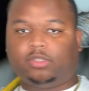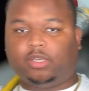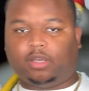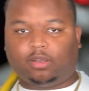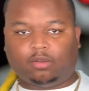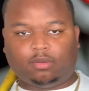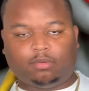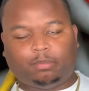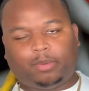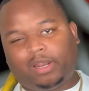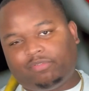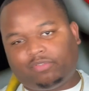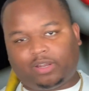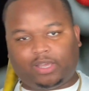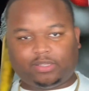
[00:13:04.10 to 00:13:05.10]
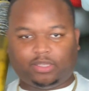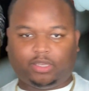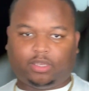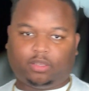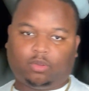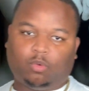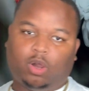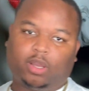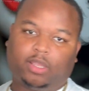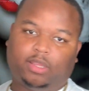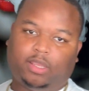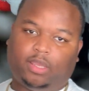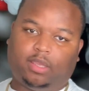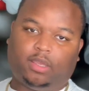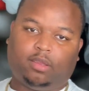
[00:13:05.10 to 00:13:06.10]
with y'all, but I feel like Negan, The Walking
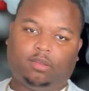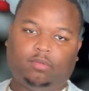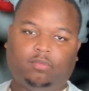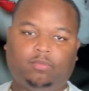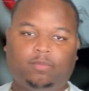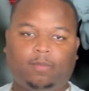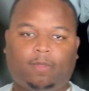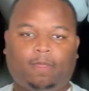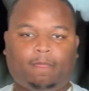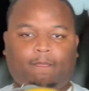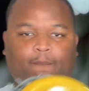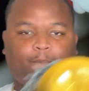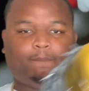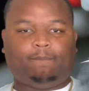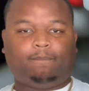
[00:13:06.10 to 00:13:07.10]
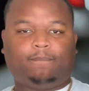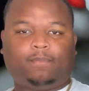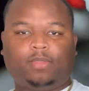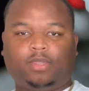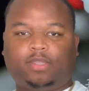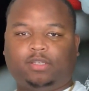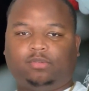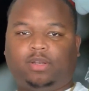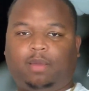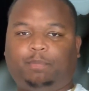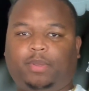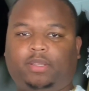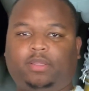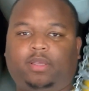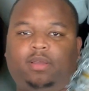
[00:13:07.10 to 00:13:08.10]
Dead. This is what I
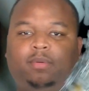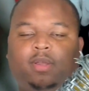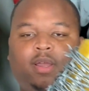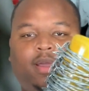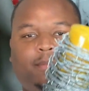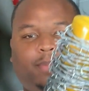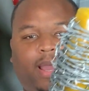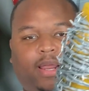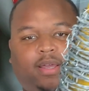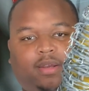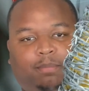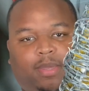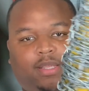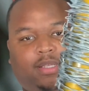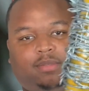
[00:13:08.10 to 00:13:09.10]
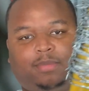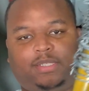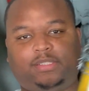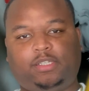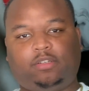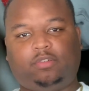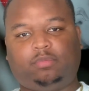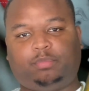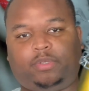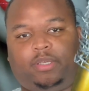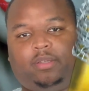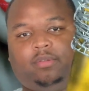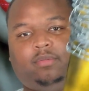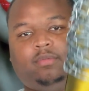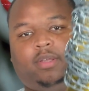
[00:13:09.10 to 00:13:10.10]
picked up. Probably could have made this myself, but
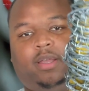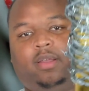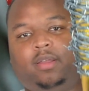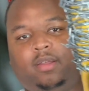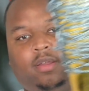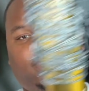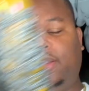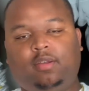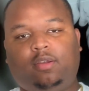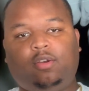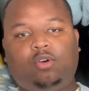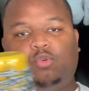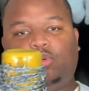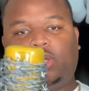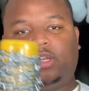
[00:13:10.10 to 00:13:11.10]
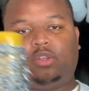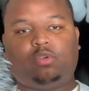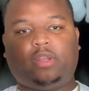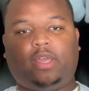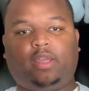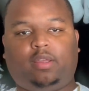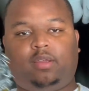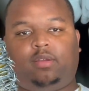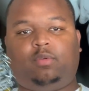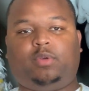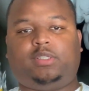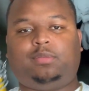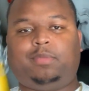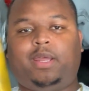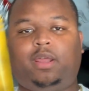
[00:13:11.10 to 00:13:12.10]
who want to do that when
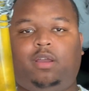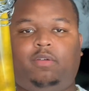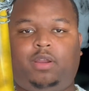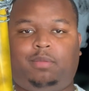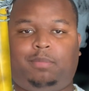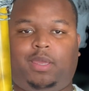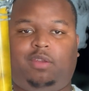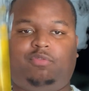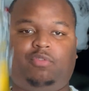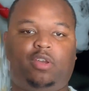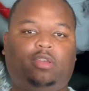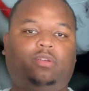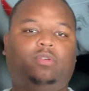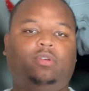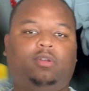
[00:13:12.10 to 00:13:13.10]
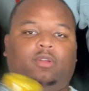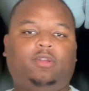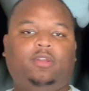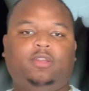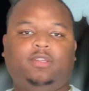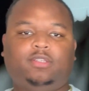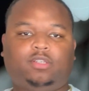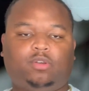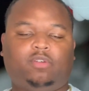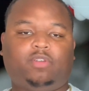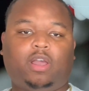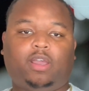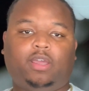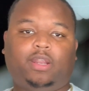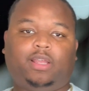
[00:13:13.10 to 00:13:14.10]
somebody already made it for you? So if
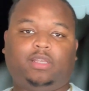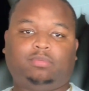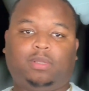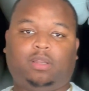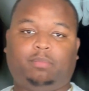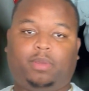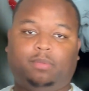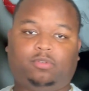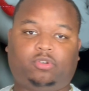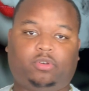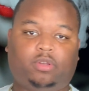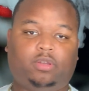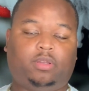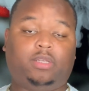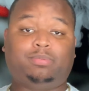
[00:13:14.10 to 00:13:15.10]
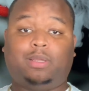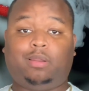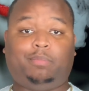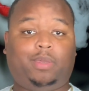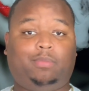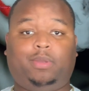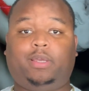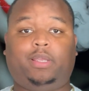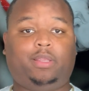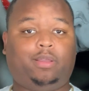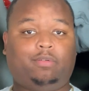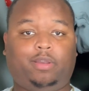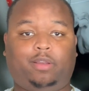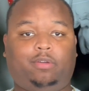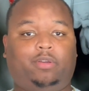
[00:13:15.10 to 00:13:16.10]
y'all hear that, that's my little baby straight. That's my little baby cutting
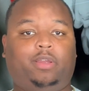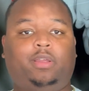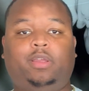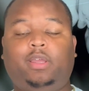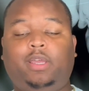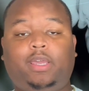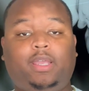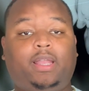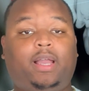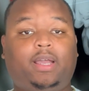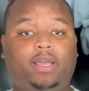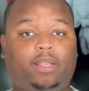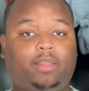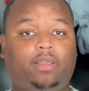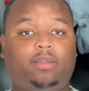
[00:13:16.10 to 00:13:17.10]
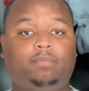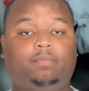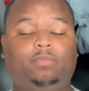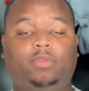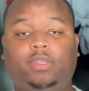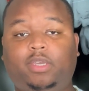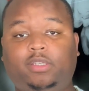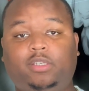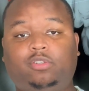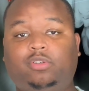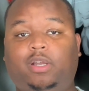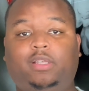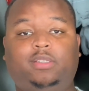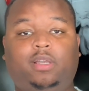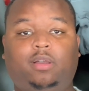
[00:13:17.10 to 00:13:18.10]
up right quick. He's not cutting up, he's just
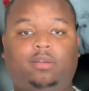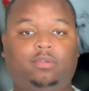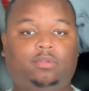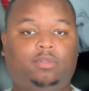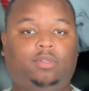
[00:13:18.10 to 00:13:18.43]
trying to talk.